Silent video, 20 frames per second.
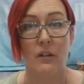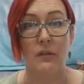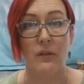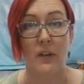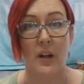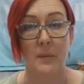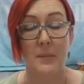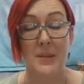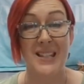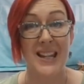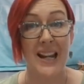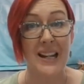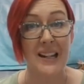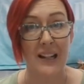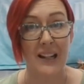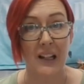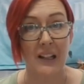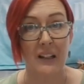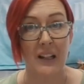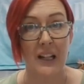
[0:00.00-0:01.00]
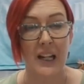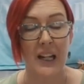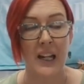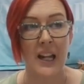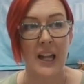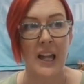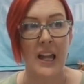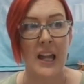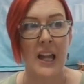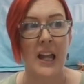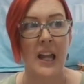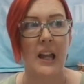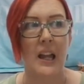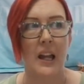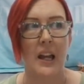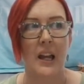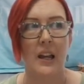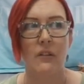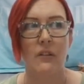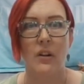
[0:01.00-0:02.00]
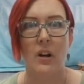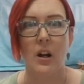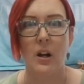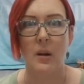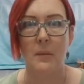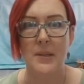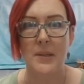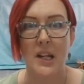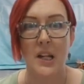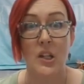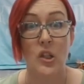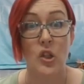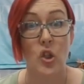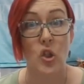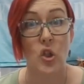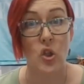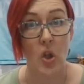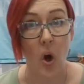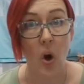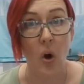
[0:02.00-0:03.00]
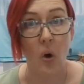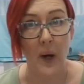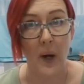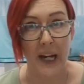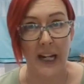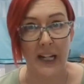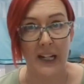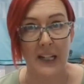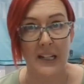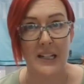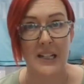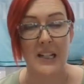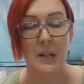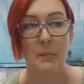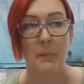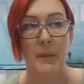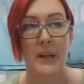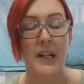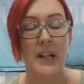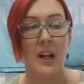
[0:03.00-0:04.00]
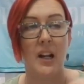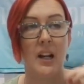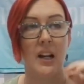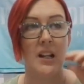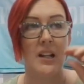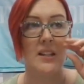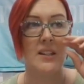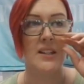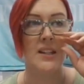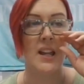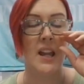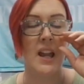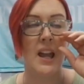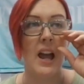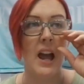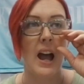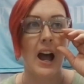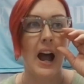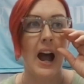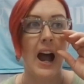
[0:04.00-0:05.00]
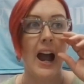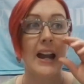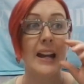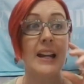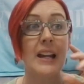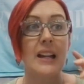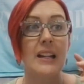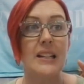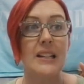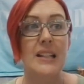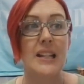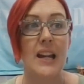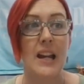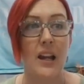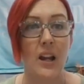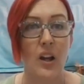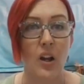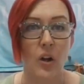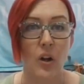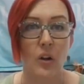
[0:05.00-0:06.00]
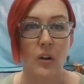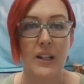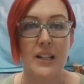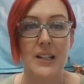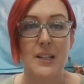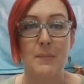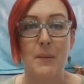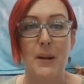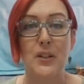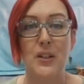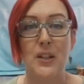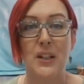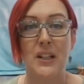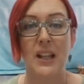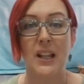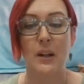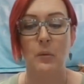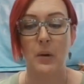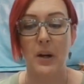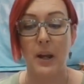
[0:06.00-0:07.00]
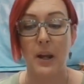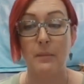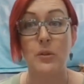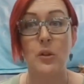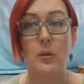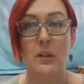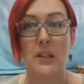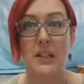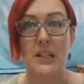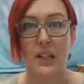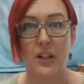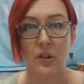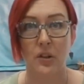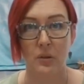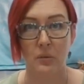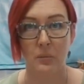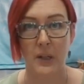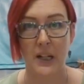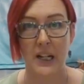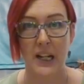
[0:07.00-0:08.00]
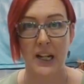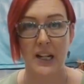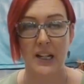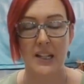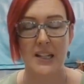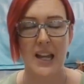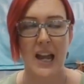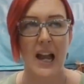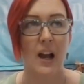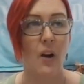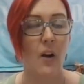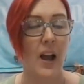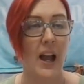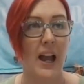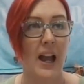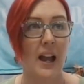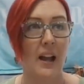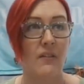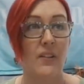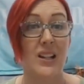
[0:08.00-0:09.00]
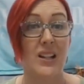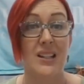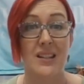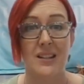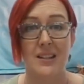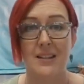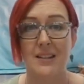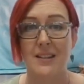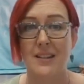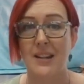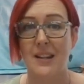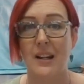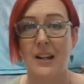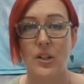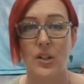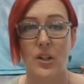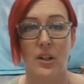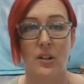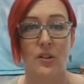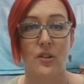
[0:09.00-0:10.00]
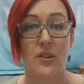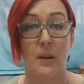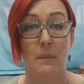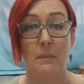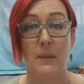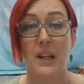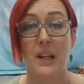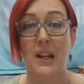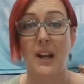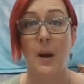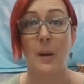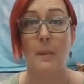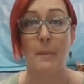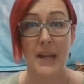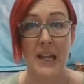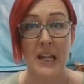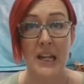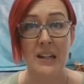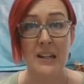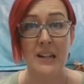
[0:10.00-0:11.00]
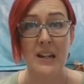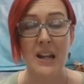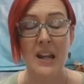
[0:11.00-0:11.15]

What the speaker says: up psychically, comes in so handy, because I can tell, especially like when I'm doing tarot readings, I'll have a sensation or something come in,